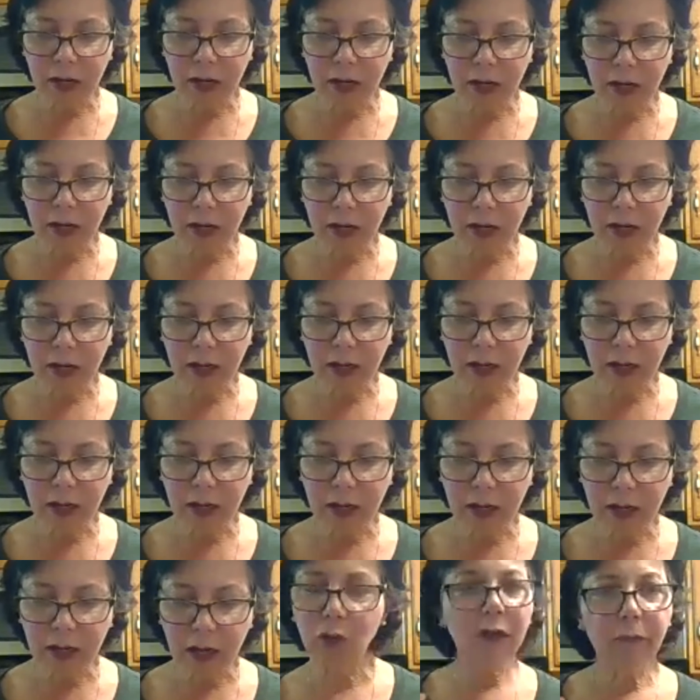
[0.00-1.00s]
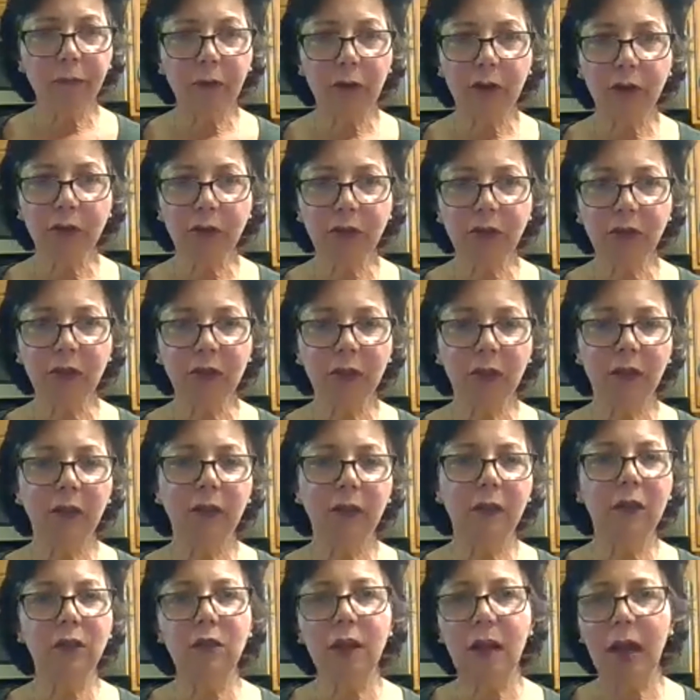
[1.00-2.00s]
You saute the onion first,
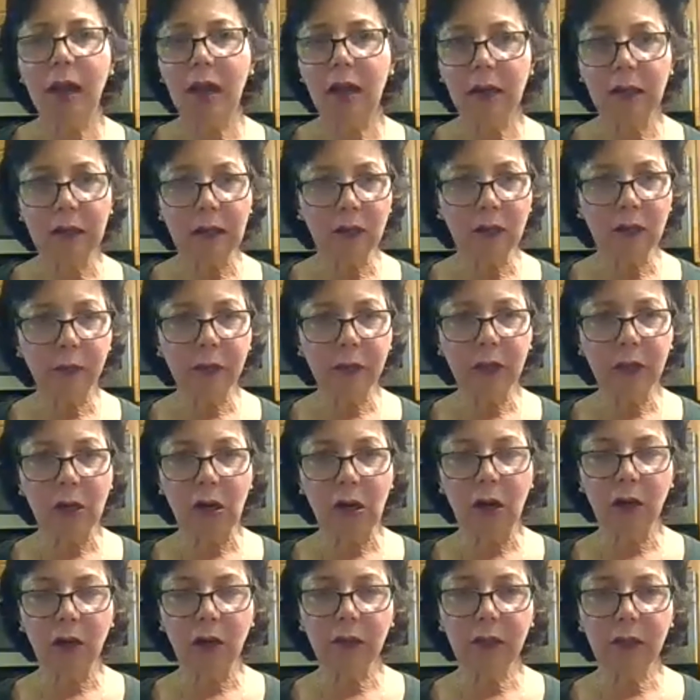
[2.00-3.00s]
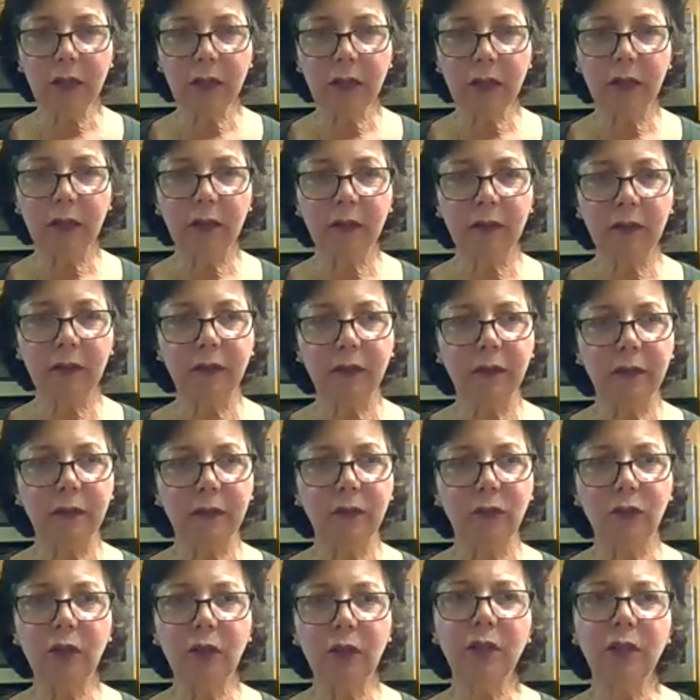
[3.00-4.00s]
then you add a little bit of garlic. You
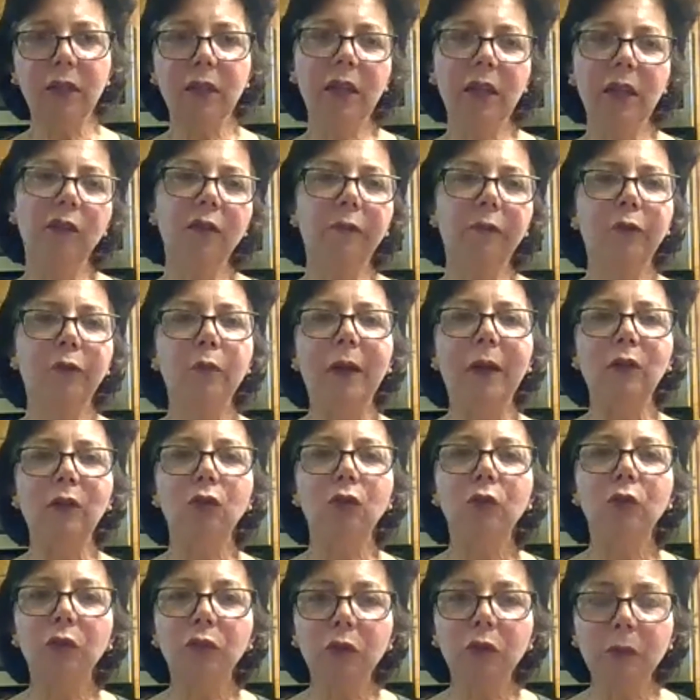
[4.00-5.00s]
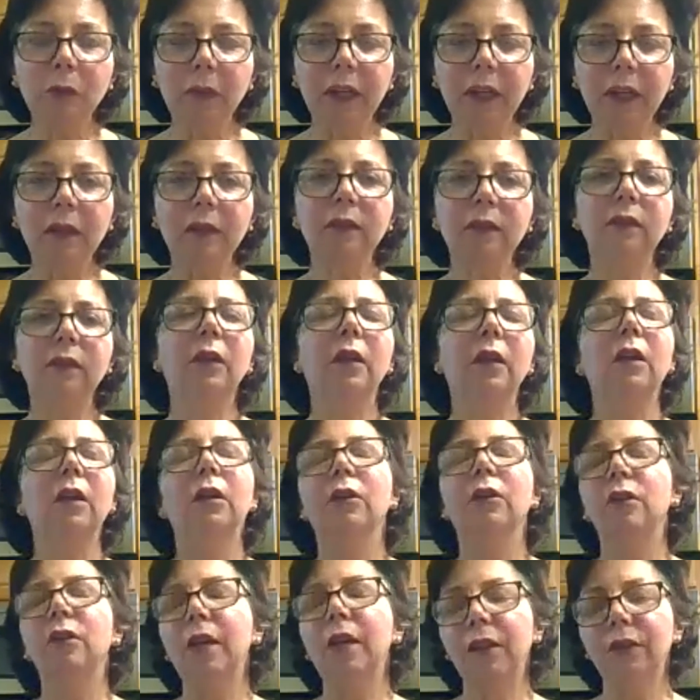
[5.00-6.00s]
saute the onion for about 2 or 3 minutes.
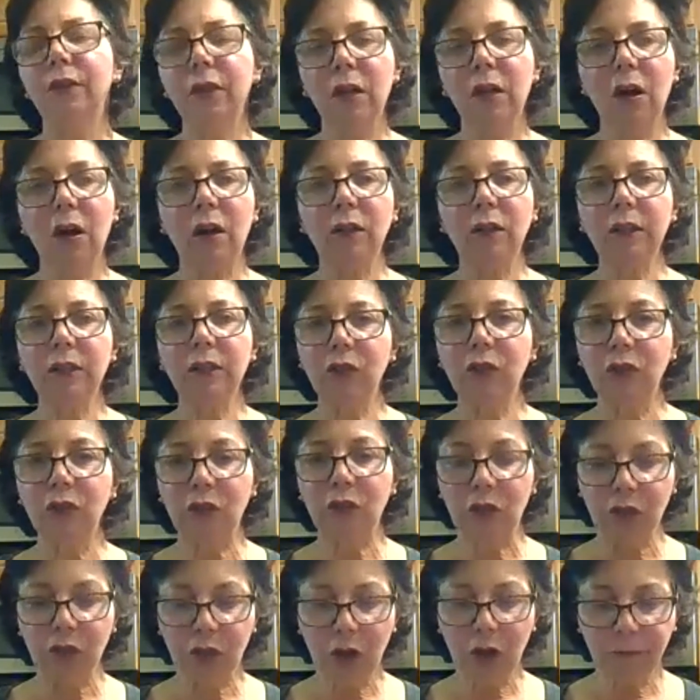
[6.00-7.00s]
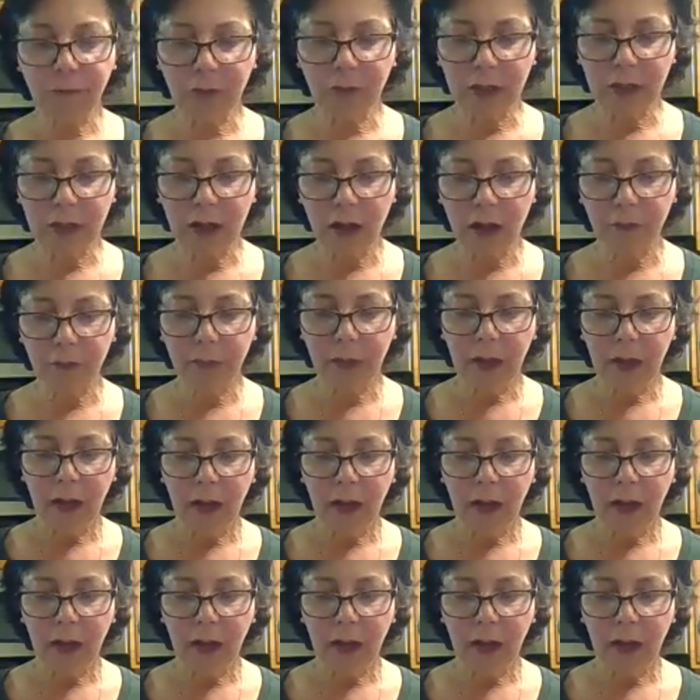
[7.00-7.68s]
You add the garlic just to soften it up.